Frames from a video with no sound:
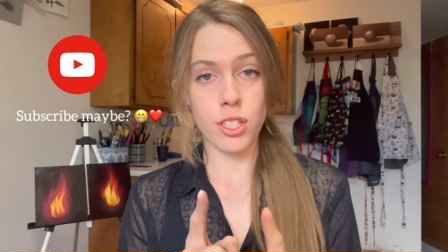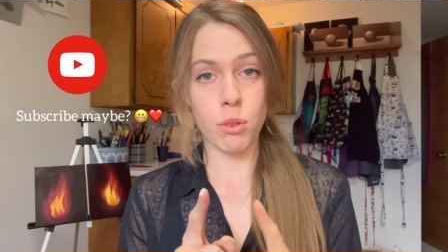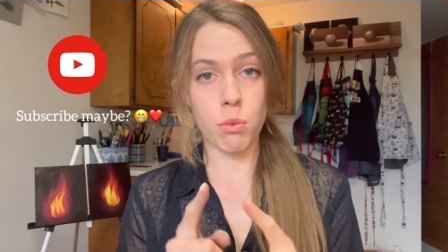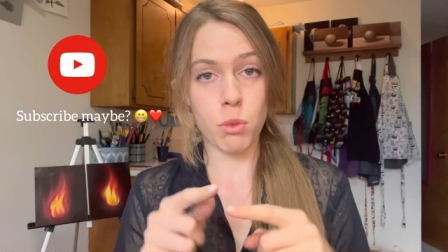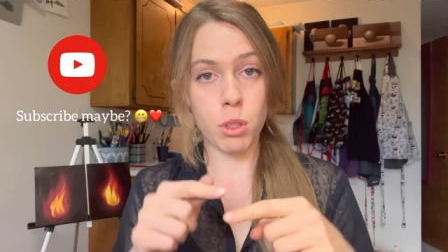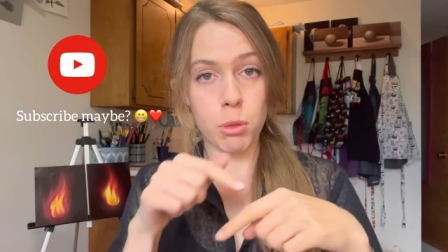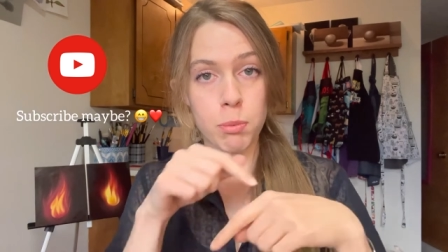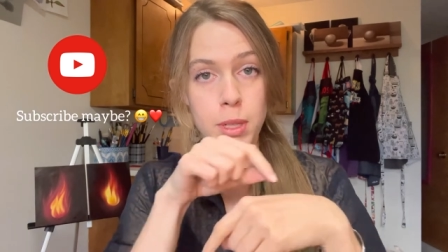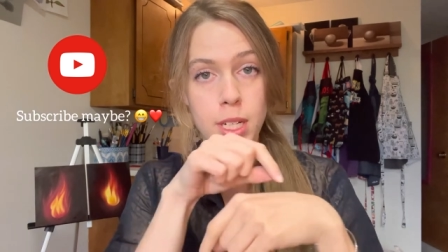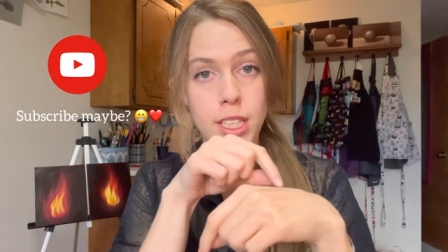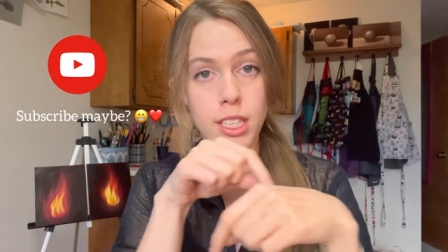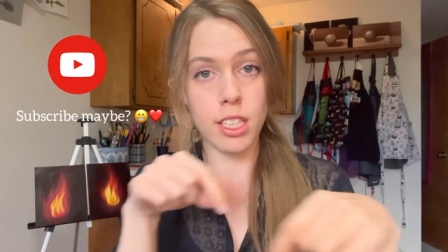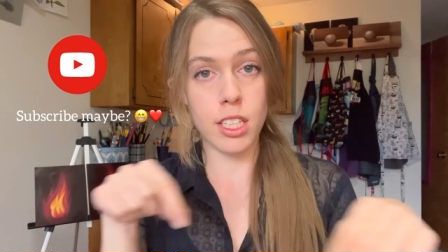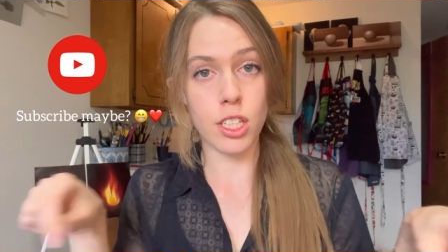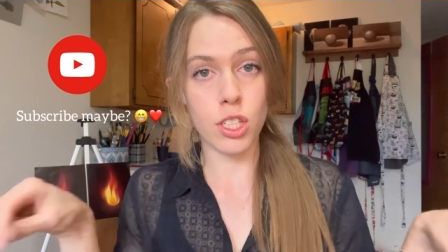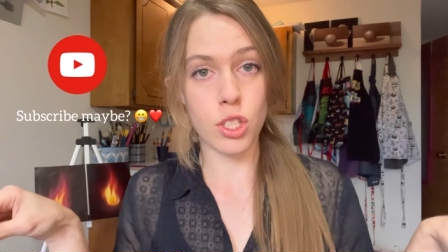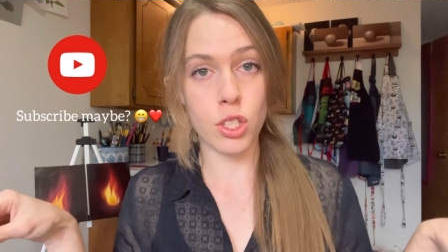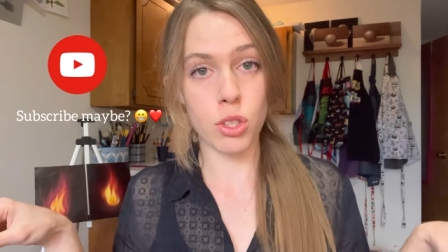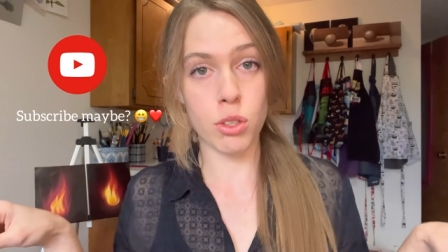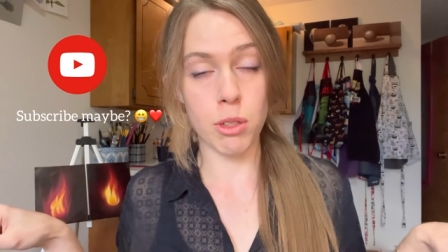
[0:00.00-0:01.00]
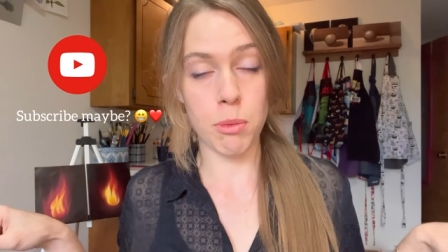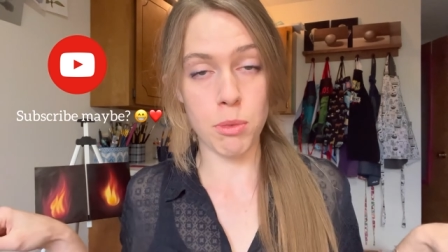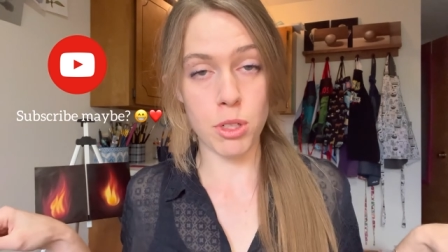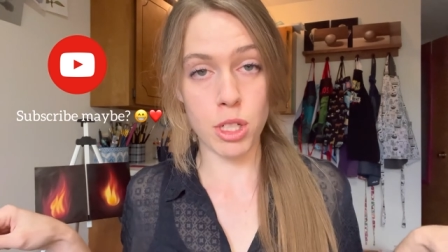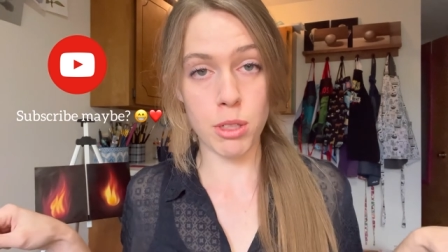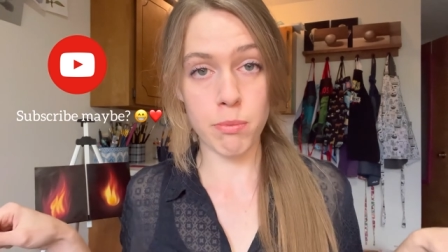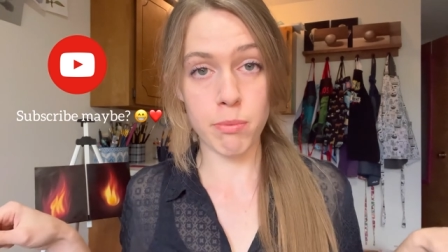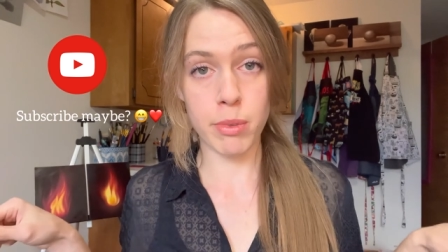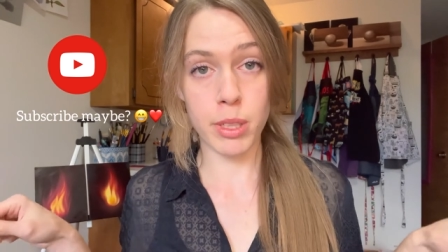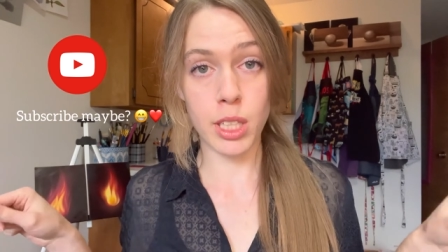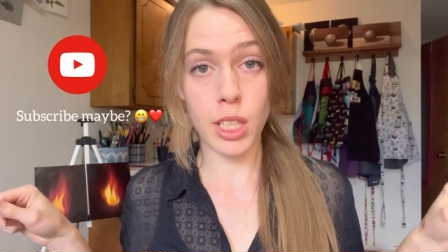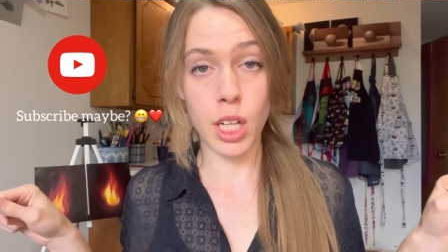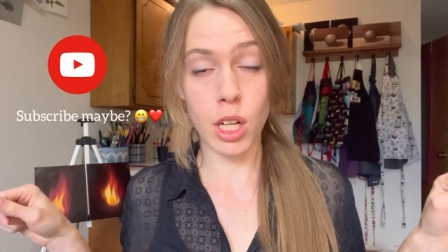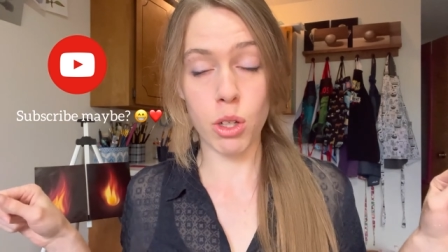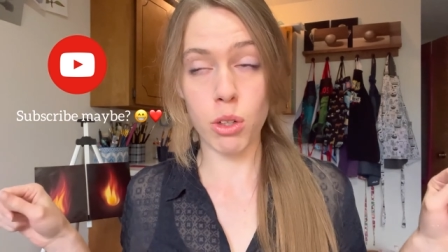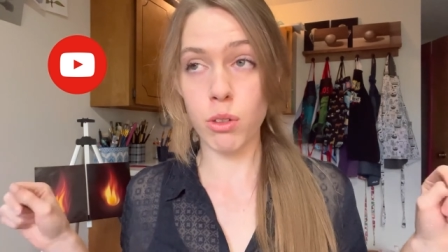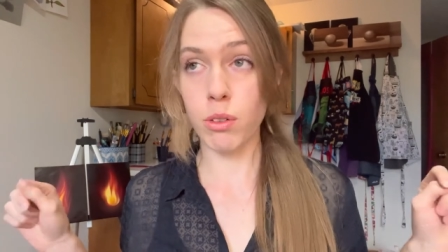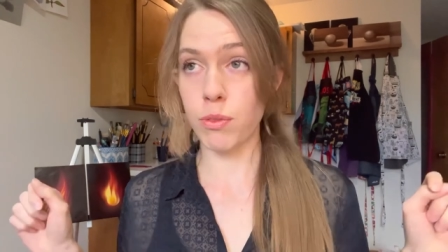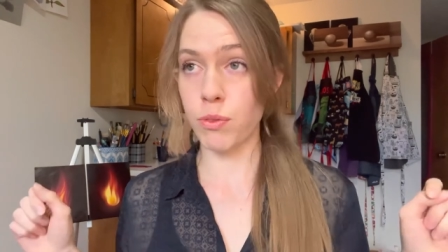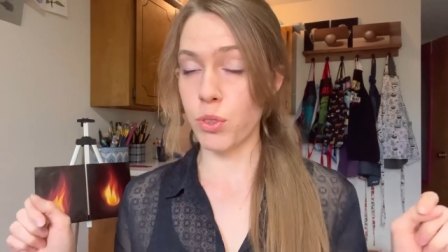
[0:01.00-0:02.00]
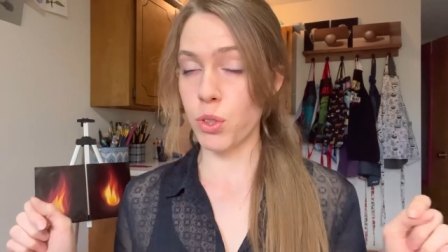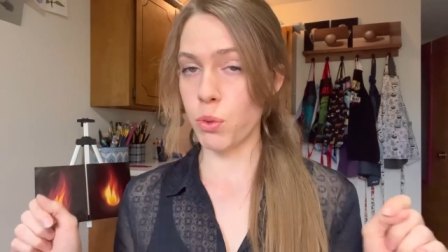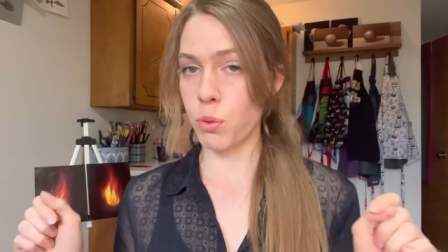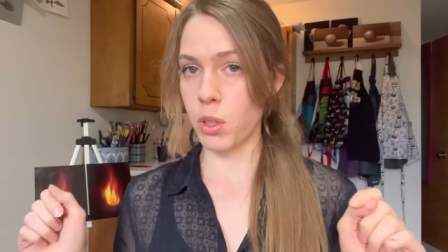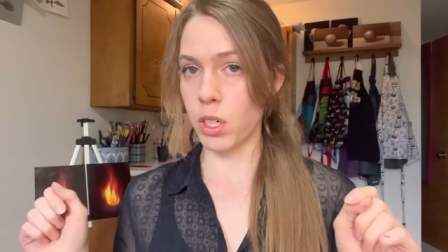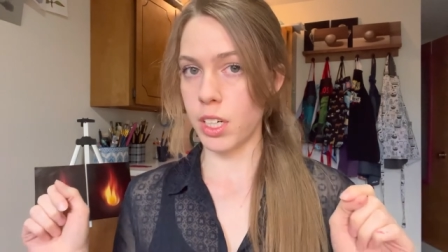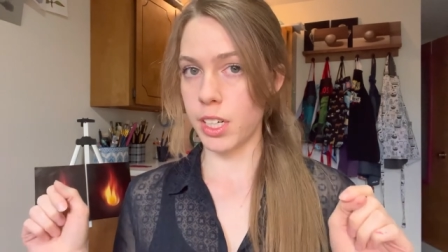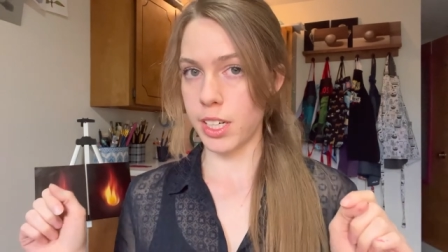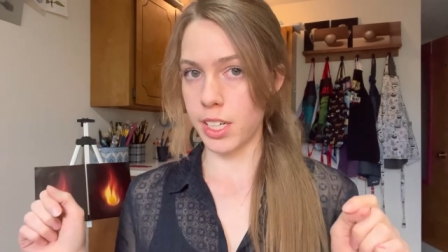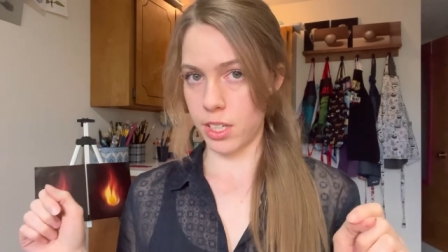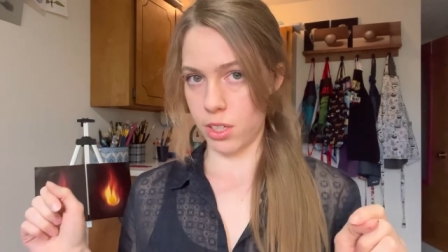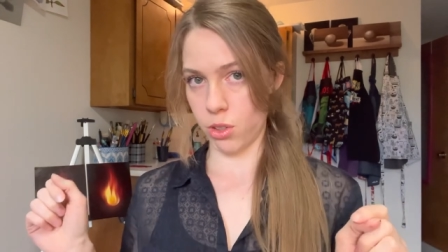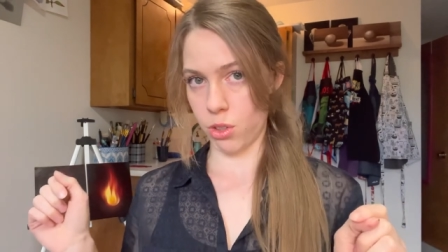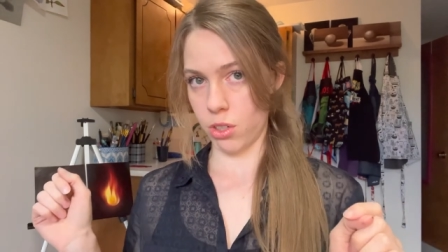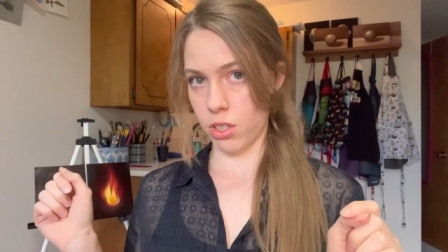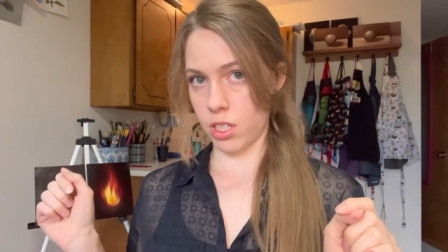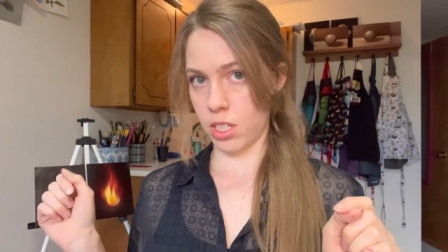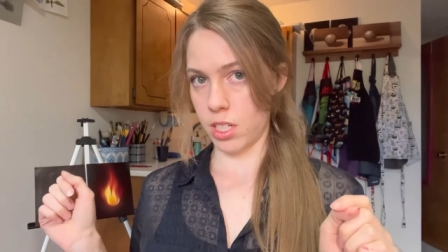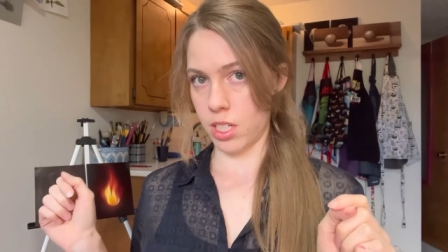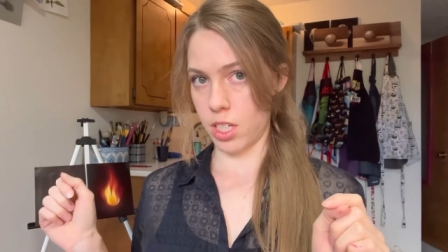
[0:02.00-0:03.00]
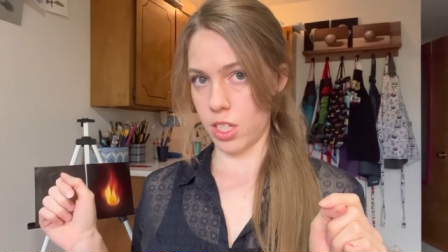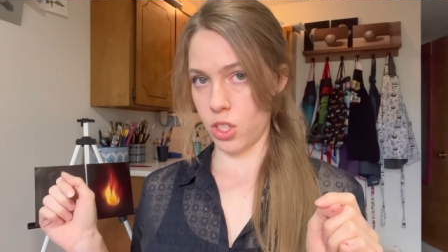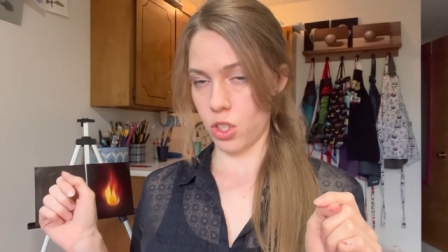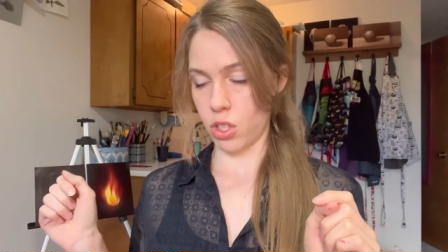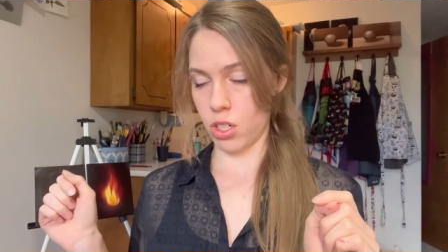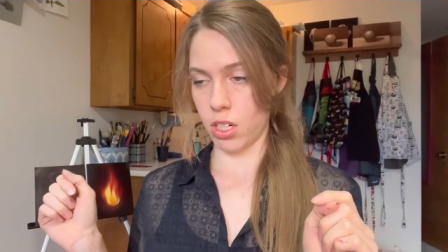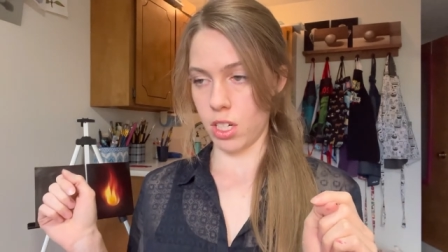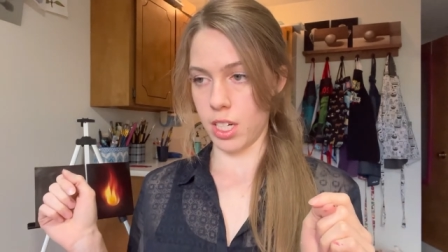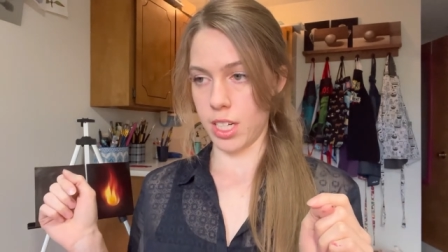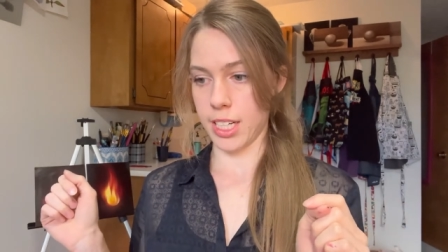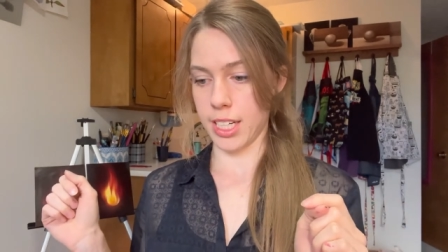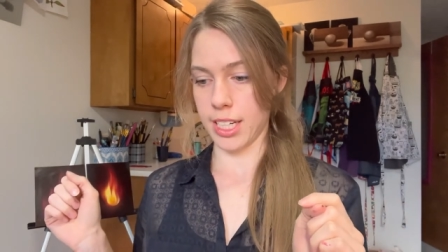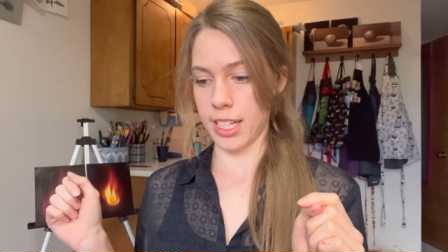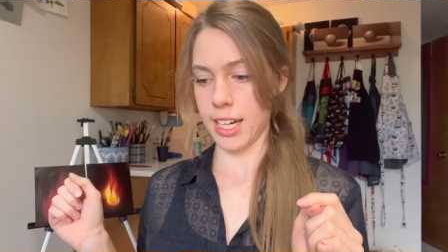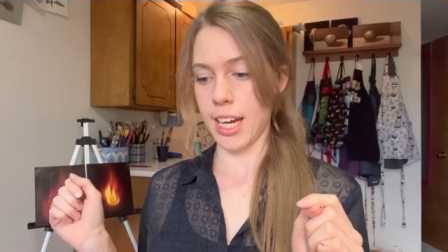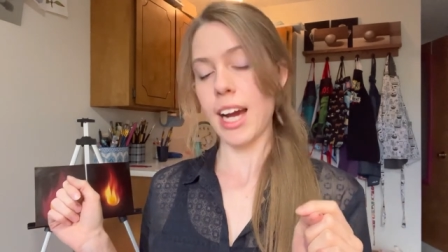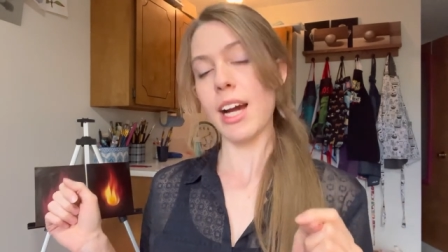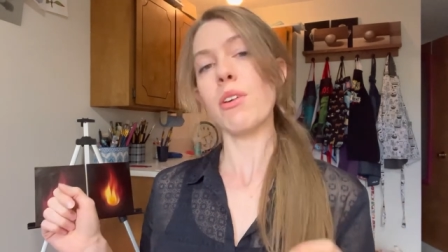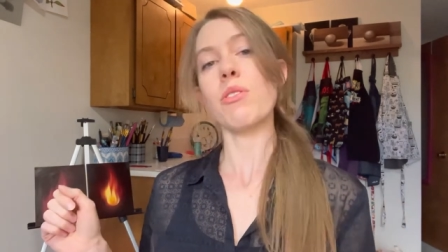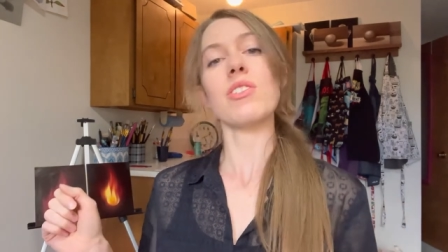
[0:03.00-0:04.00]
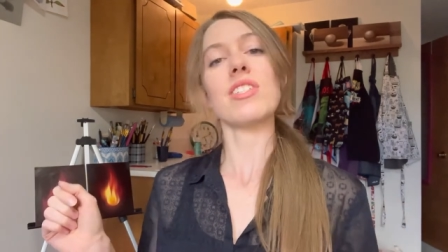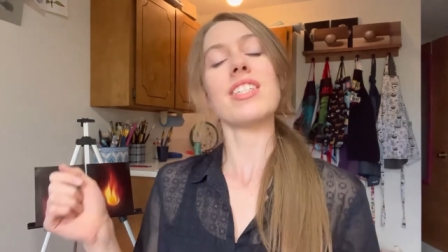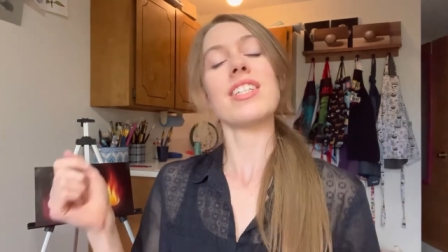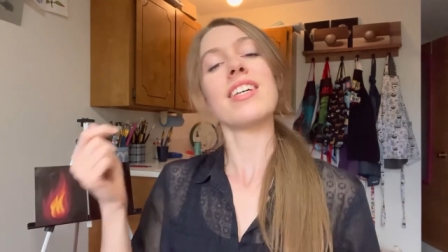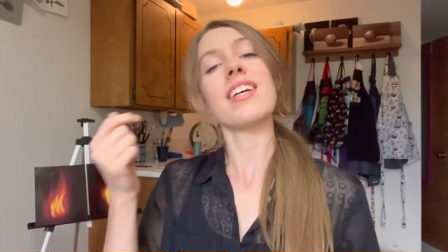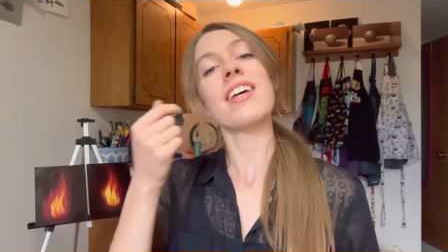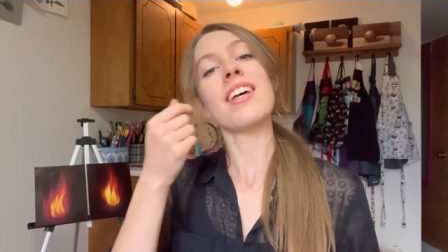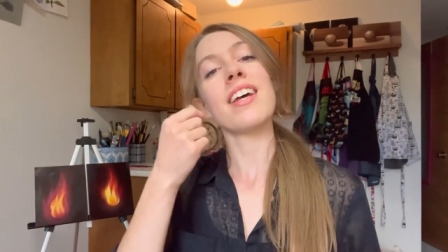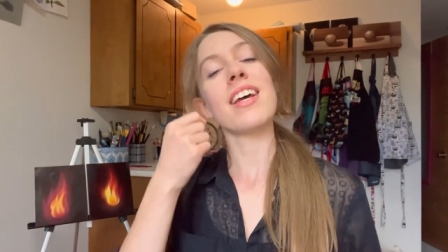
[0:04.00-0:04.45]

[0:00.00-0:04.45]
it will be in the description below if you are interested in trying it out.